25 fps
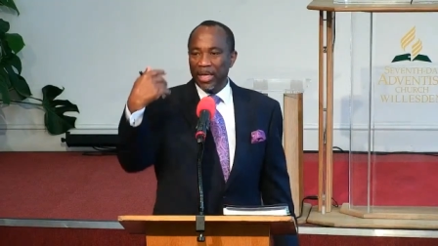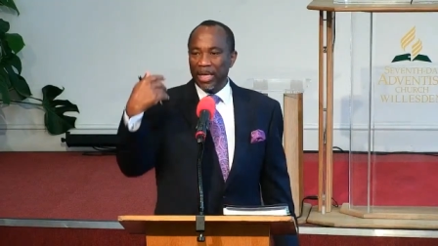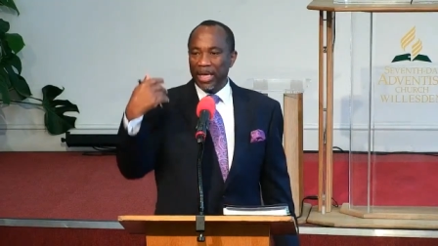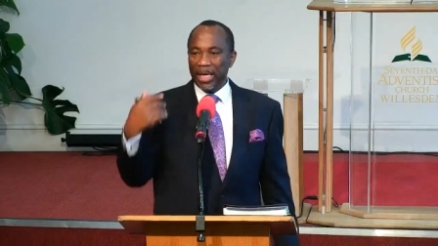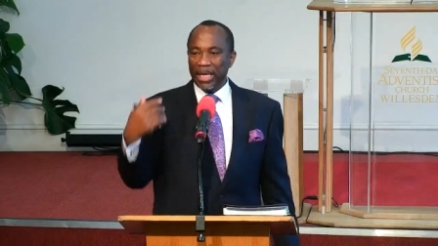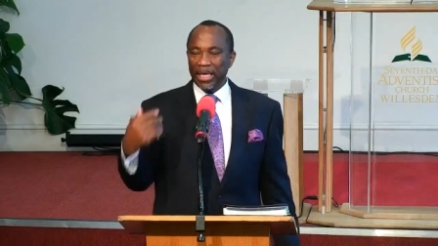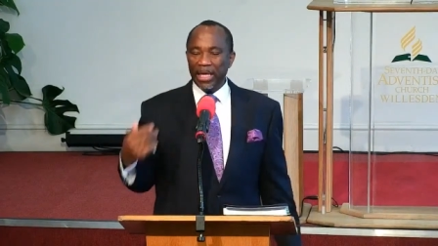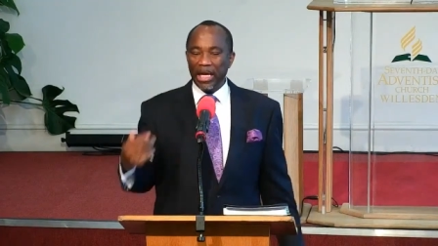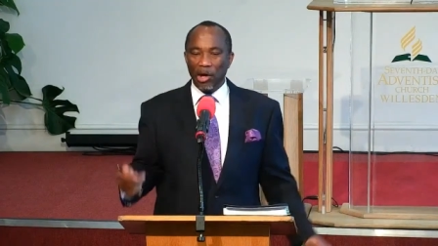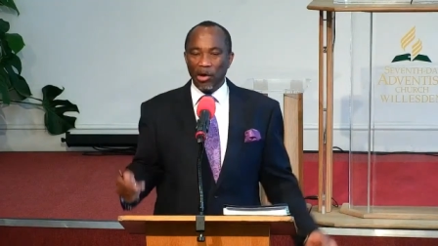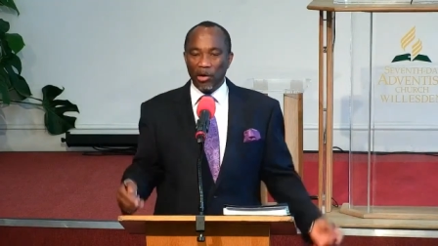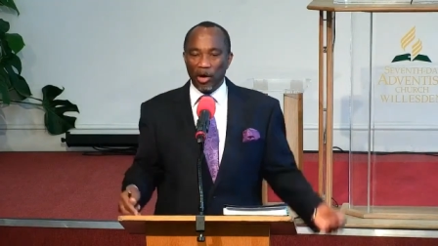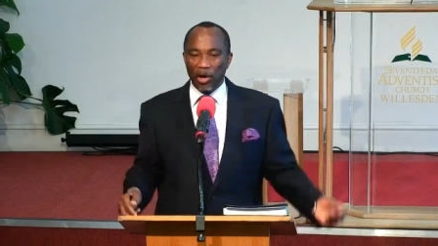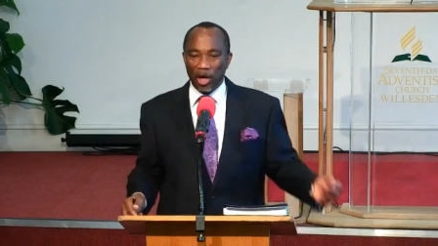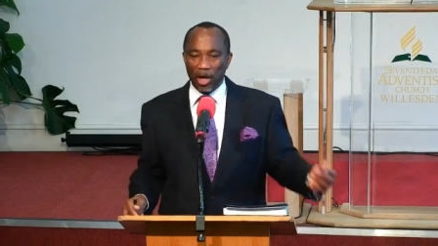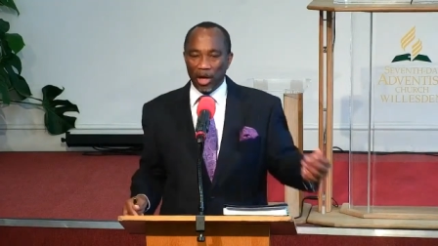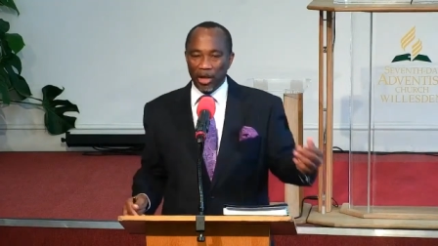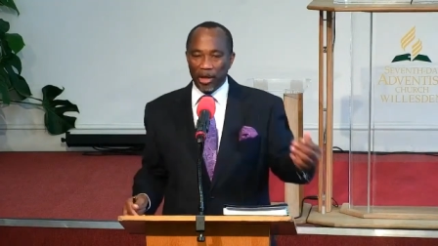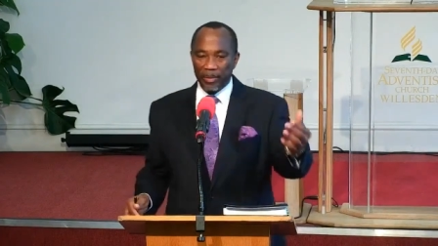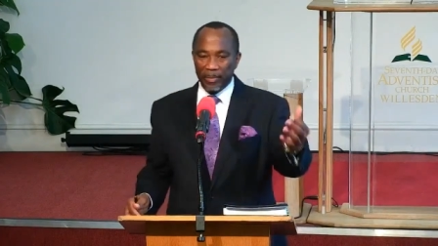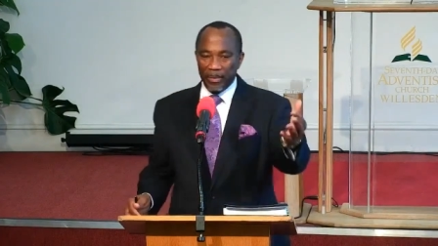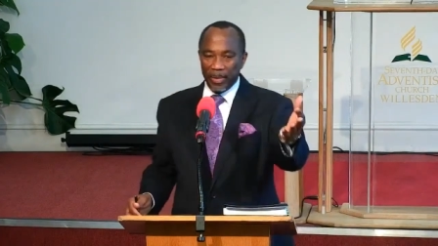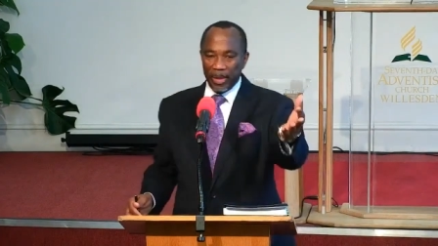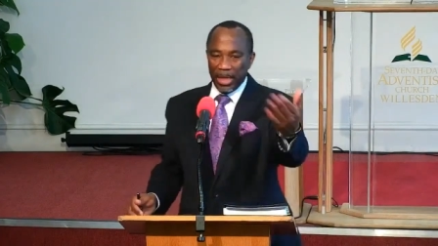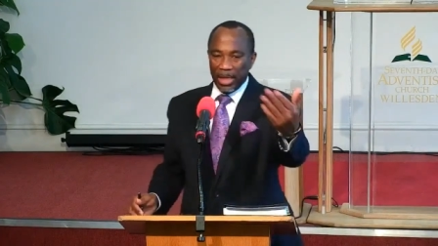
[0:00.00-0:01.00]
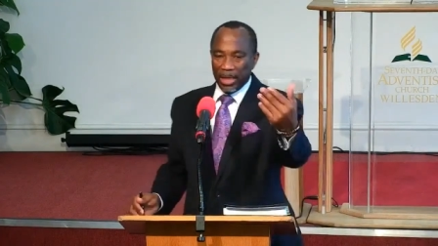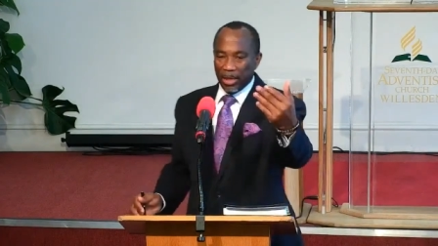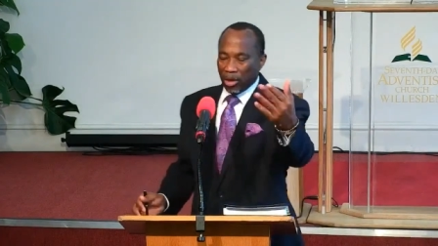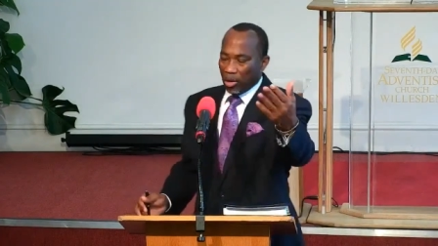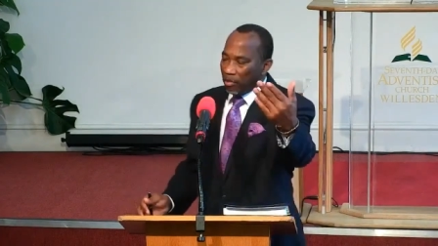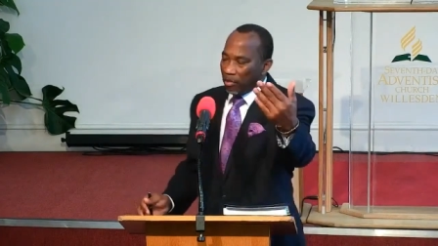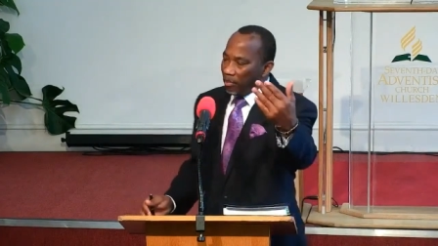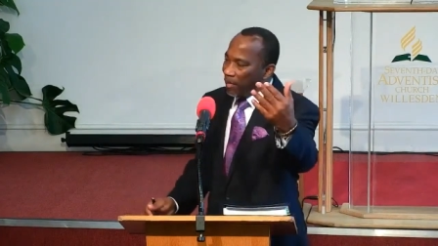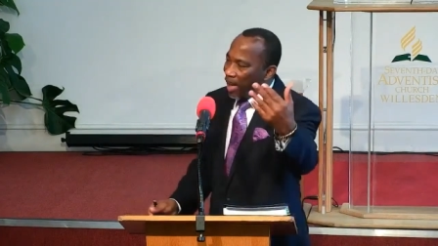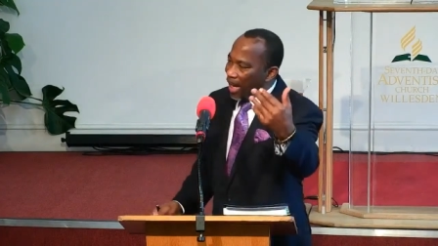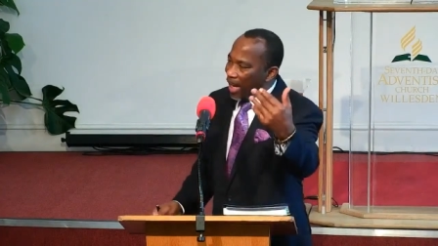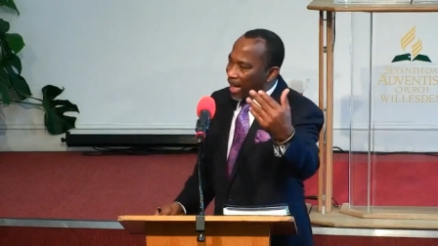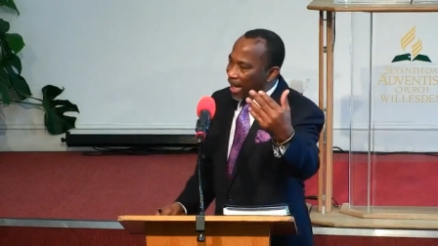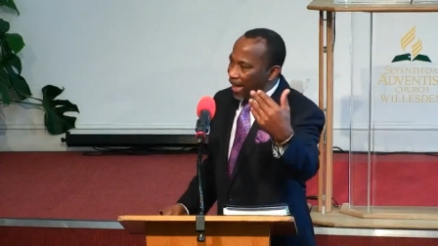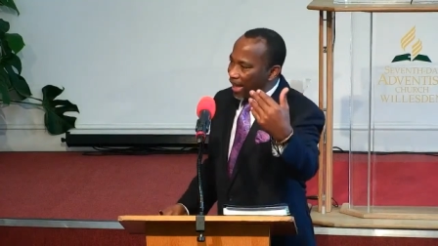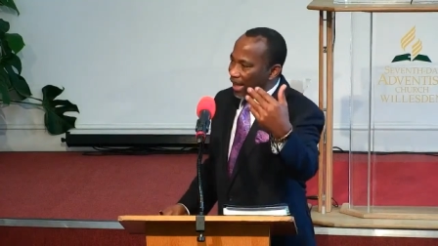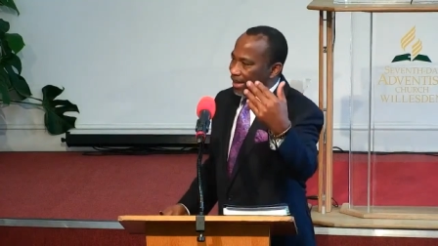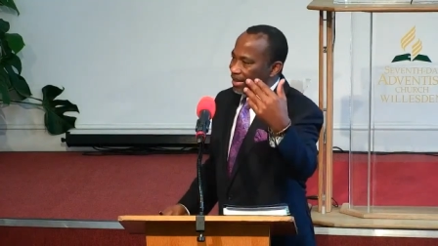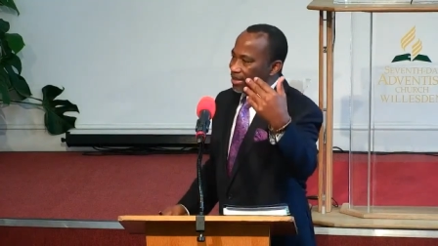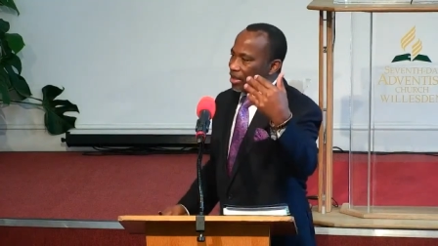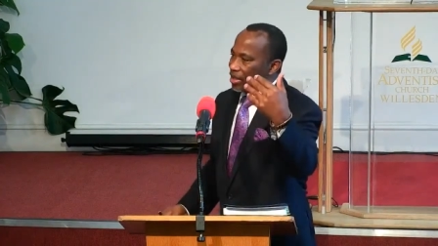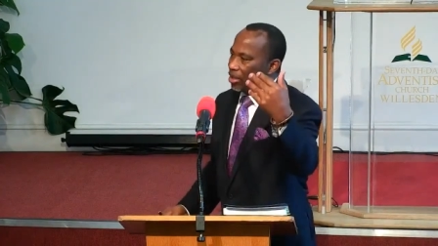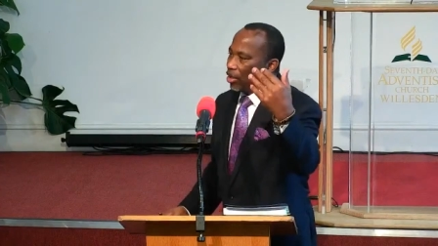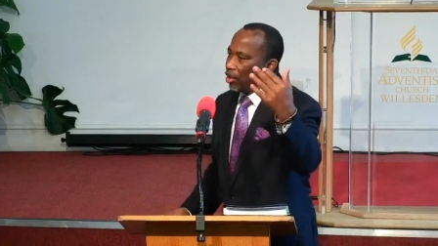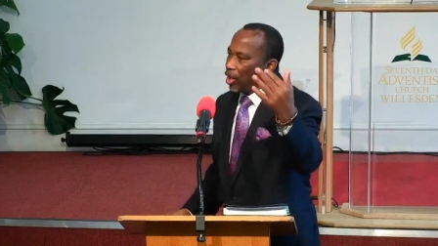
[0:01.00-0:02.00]
minds, in
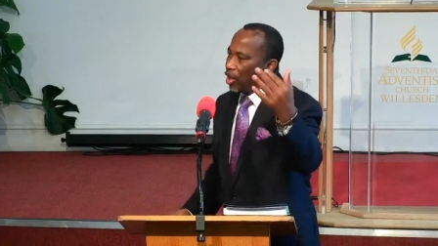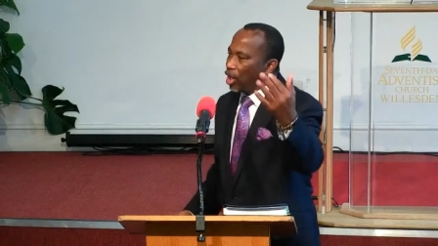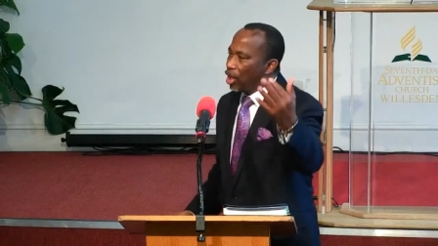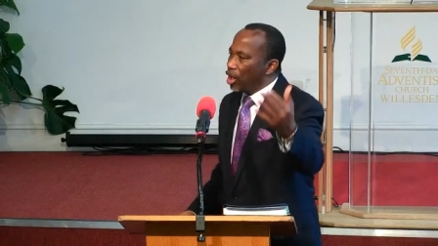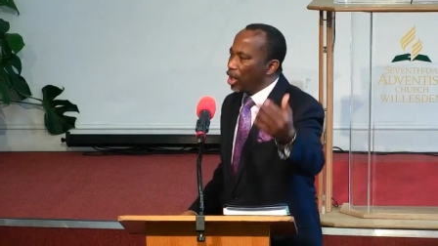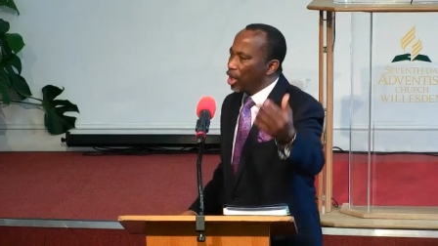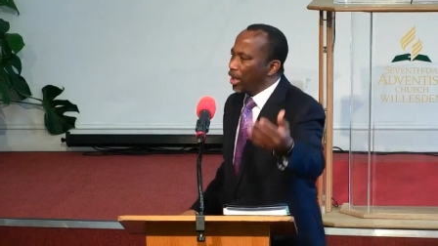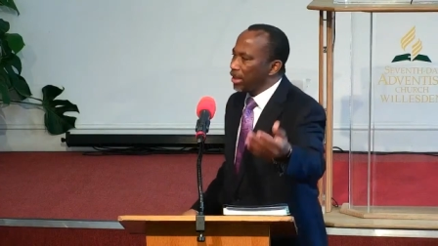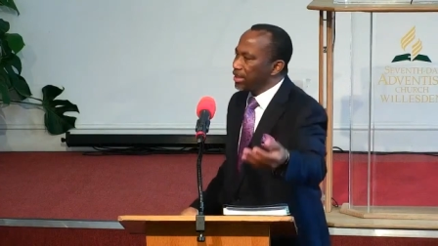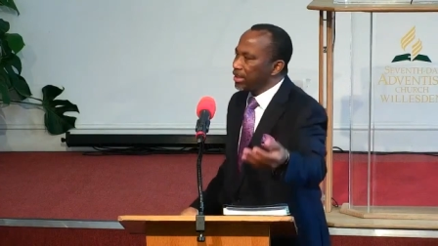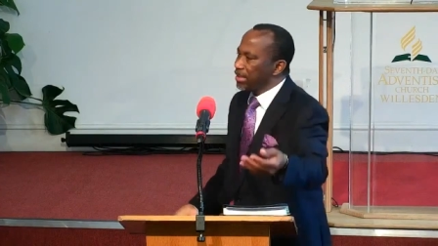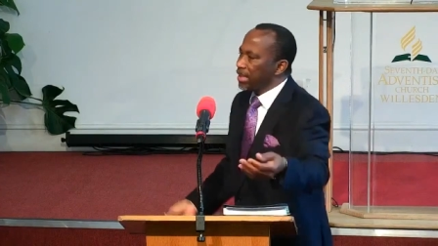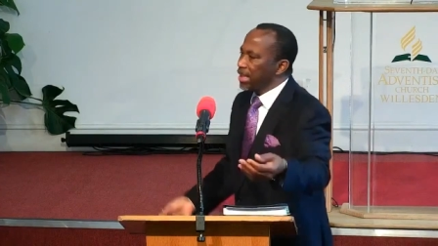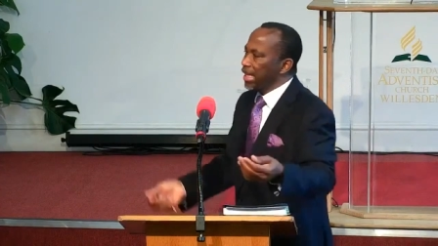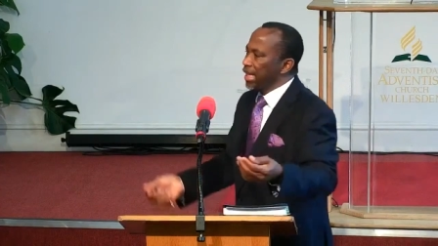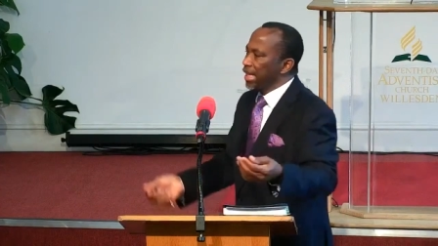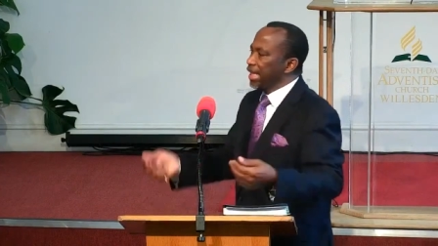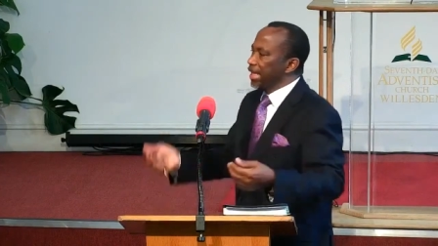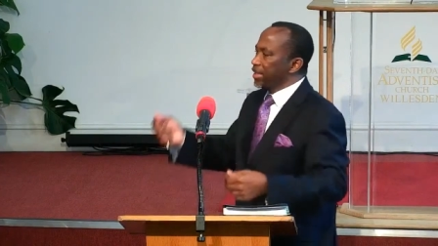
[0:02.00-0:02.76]
our hearts,